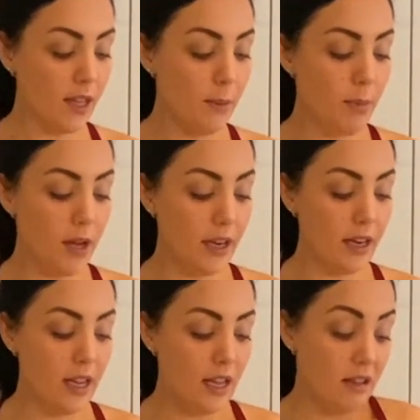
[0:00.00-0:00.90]
but
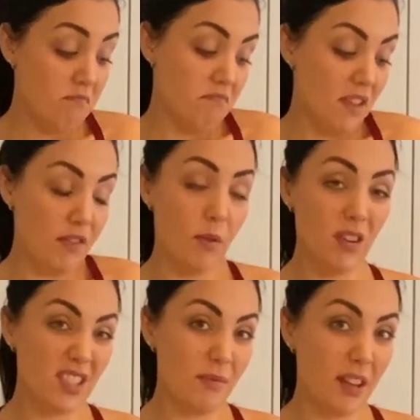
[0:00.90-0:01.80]
if you
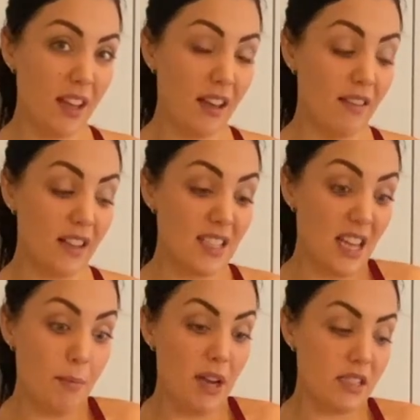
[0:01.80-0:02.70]
want something that's
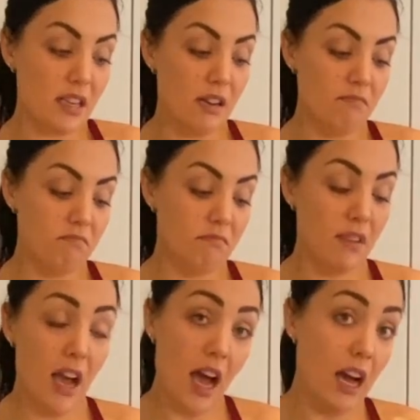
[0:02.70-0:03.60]
like pasta,
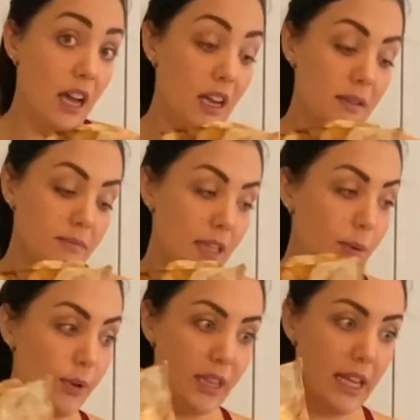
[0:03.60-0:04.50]
I
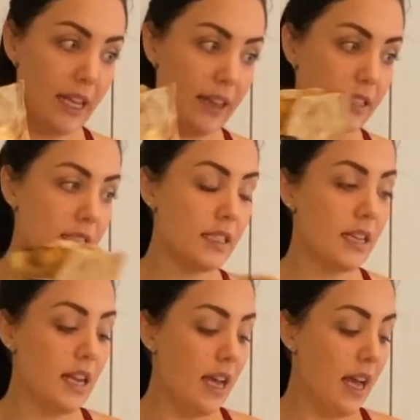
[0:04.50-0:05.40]
really like this.
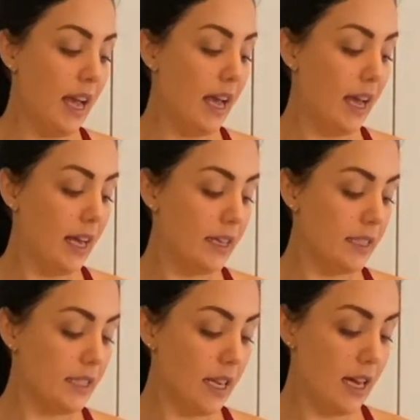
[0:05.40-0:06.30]

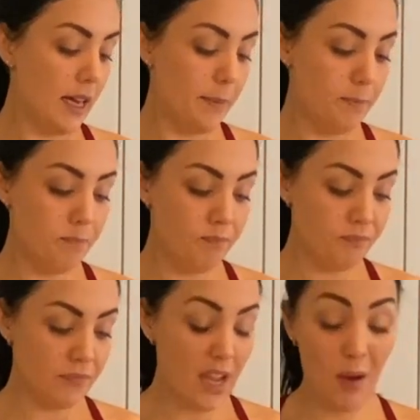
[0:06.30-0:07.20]
And
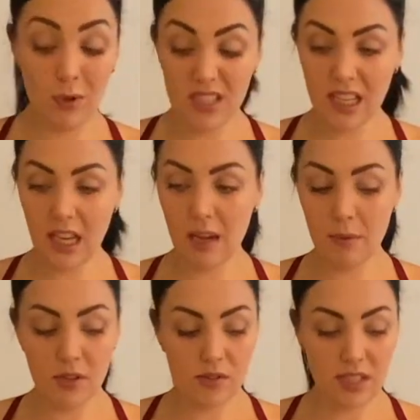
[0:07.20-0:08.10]
I was thinking
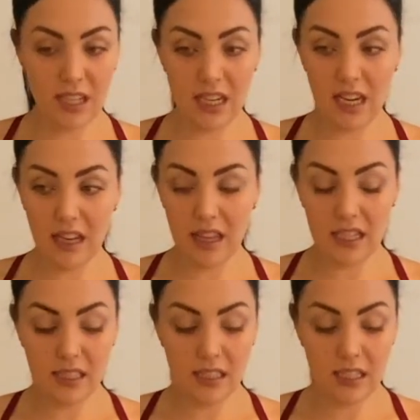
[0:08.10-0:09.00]
about using it in
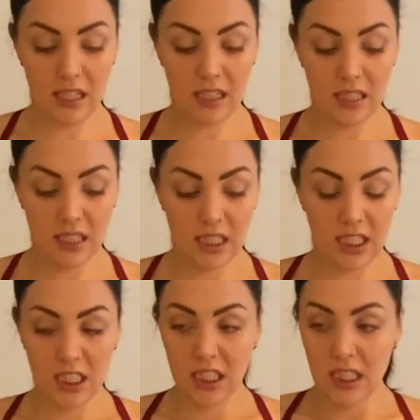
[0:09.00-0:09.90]
this,
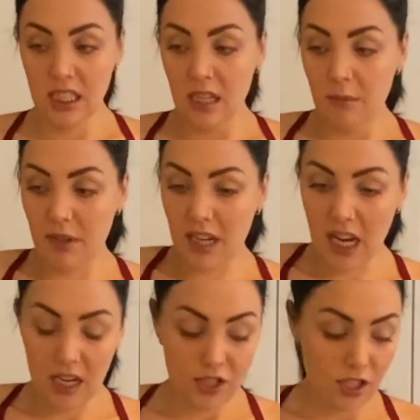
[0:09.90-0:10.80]
but I
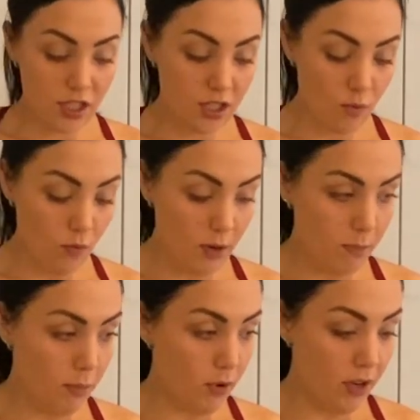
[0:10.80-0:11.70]
kind of just don't want
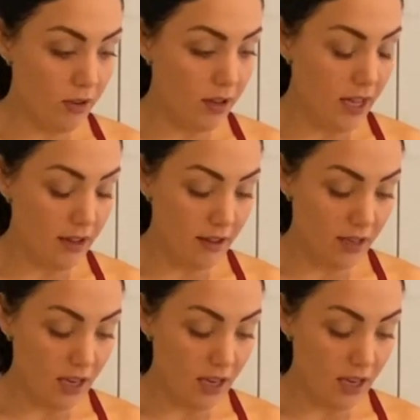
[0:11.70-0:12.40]
to boil anything